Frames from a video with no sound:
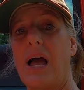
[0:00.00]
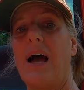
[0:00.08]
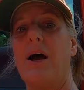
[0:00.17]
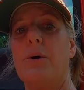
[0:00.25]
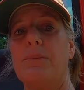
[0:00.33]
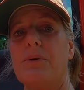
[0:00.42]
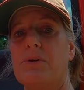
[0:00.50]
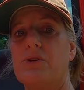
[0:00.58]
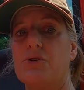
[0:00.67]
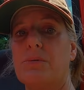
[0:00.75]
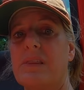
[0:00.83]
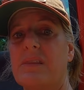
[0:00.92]
I hope you
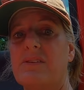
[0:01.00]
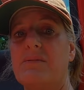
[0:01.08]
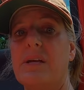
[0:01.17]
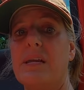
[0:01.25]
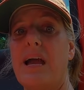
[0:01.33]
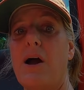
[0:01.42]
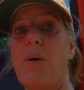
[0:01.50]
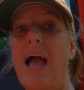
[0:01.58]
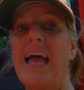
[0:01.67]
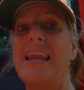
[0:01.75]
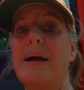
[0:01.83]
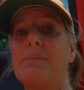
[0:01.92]
enjoyed this video,
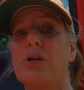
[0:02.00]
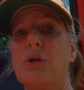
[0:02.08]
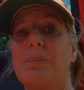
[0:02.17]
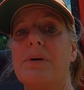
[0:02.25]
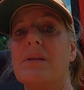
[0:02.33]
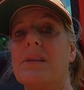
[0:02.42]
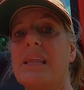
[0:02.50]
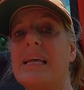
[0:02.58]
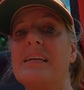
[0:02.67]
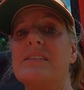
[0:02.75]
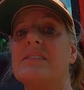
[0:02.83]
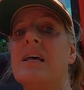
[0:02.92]
and I'm gonna put
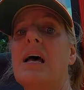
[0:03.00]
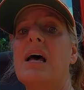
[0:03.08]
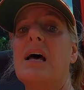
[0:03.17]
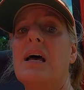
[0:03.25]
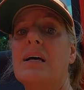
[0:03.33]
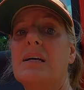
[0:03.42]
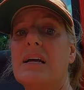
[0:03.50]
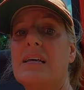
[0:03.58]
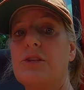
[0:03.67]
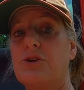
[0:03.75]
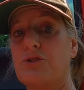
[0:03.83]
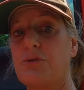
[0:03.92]
links
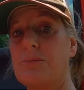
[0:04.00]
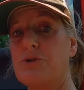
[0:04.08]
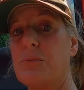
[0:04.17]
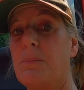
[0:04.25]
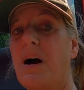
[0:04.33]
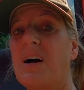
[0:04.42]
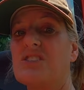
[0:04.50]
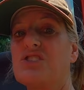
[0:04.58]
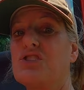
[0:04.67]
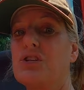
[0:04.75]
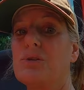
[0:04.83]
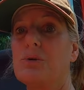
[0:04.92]
in the description
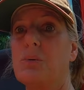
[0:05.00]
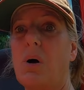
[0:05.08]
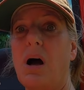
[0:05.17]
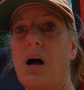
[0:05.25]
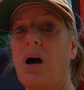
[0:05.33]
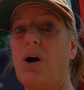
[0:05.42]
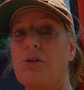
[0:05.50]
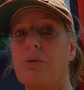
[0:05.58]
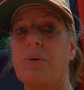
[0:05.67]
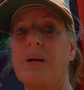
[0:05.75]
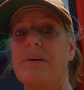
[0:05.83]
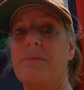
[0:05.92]
box to all
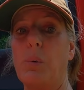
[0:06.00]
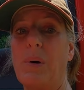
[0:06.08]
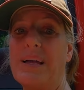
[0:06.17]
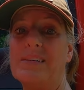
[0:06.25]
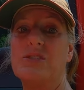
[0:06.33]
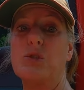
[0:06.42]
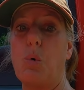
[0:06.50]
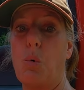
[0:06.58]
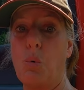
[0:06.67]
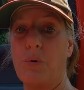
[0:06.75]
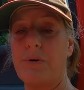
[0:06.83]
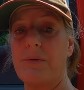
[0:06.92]
three of the ways
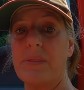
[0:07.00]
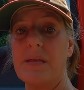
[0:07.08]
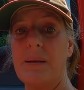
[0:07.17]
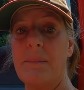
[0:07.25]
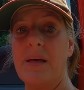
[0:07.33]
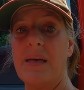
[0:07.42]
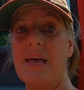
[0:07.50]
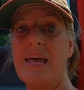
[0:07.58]
to order them.